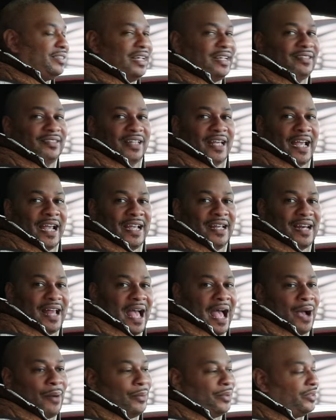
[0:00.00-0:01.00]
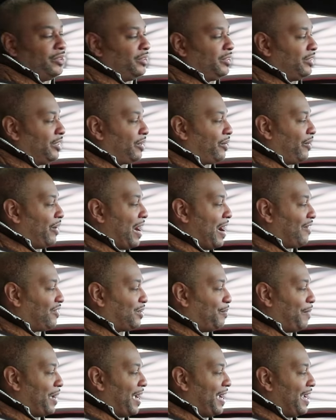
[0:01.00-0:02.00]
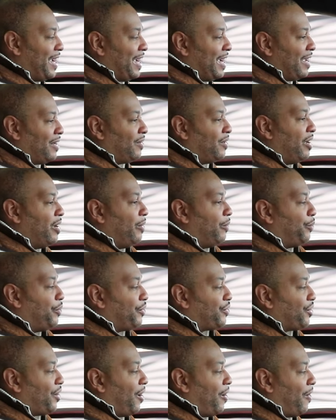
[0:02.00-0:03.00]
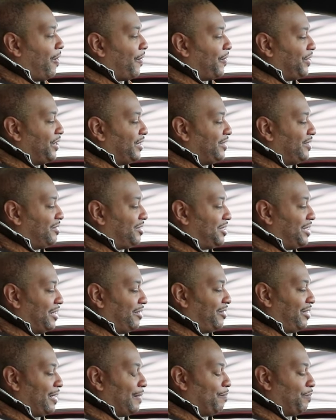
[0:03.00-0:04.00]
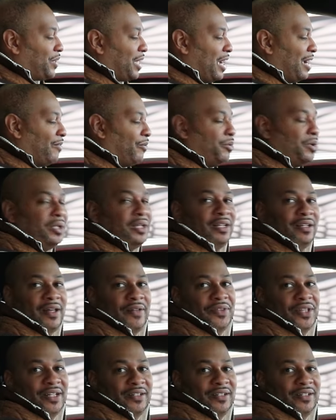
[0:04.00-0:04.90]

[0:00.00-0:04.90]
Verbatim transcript: takes eight hours to craft by hand with all this stitching. I really love